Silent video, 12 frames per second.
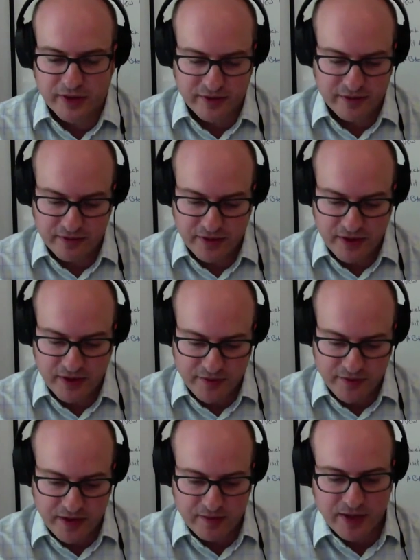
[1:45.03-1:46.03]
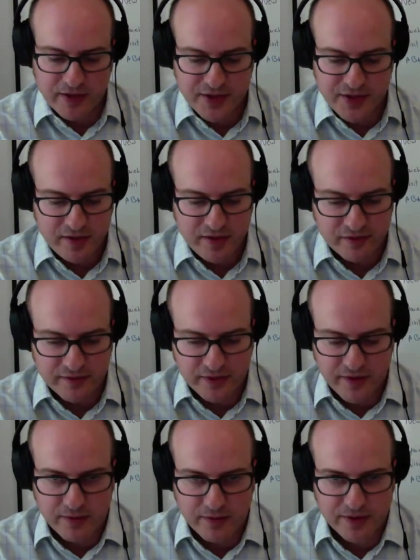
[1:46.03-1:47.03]
if you're there by yourself or if you're
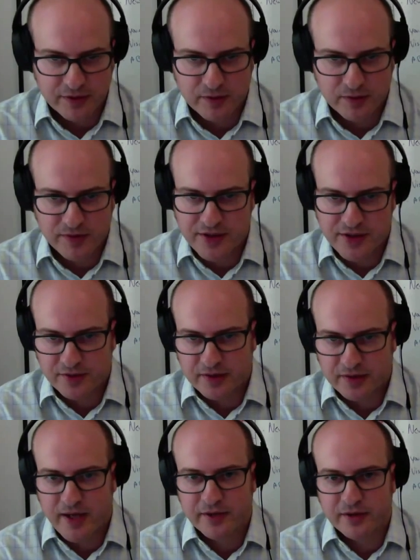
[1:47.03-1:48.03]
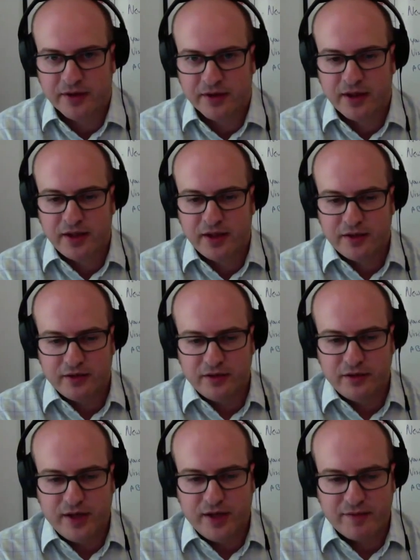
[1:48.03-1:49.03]
there with a group, it doesn't really matter.
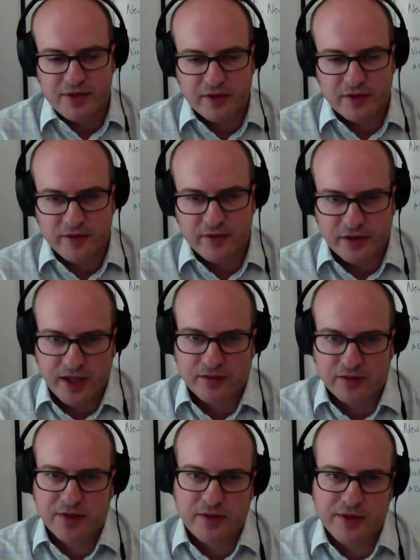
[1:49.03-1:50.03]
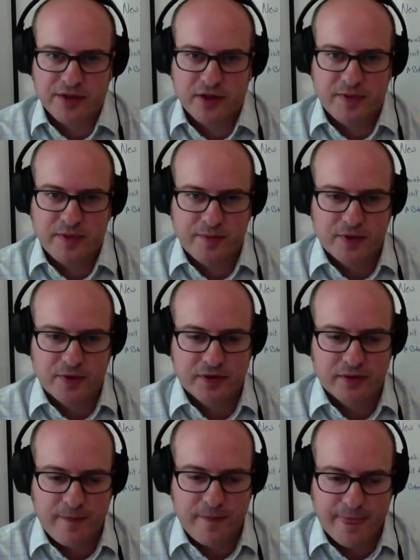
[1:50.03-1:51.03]
You have to sort of interact with the rest of the people
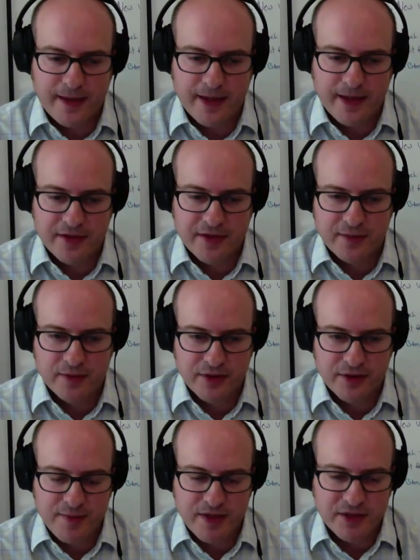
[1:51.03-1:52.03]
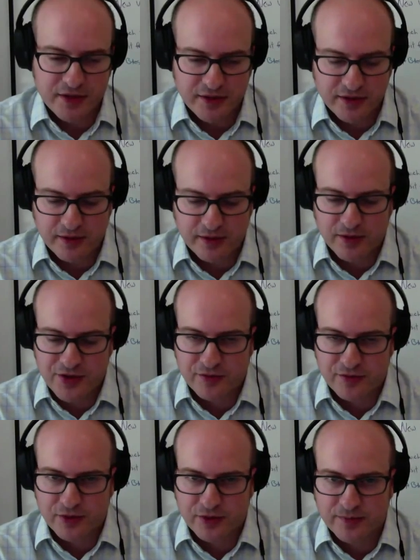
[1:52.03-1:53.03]
at the table, especially in the immersion
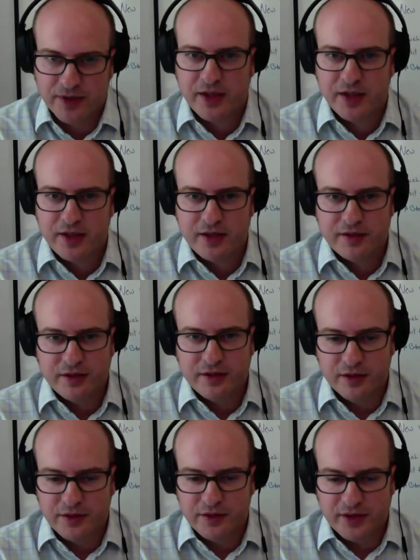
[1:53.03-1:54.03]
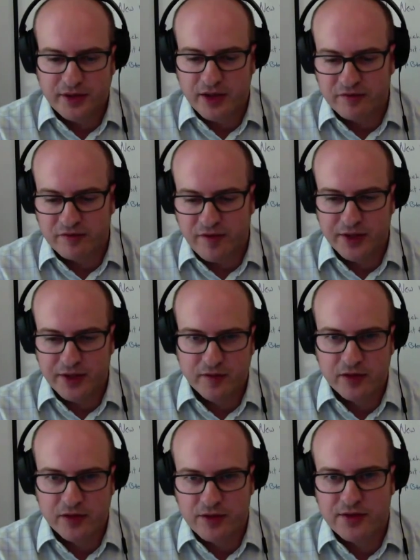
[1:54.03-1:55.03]
room. You can kind of fight over
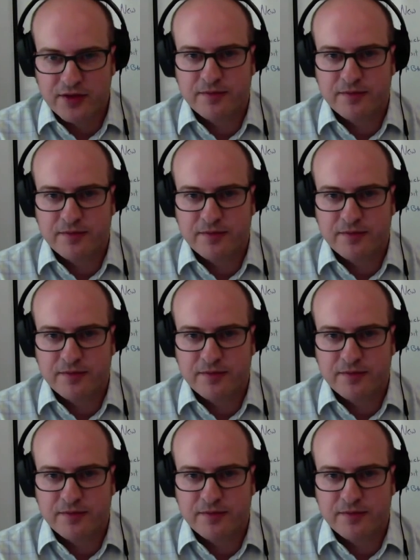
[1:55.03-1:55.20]
who's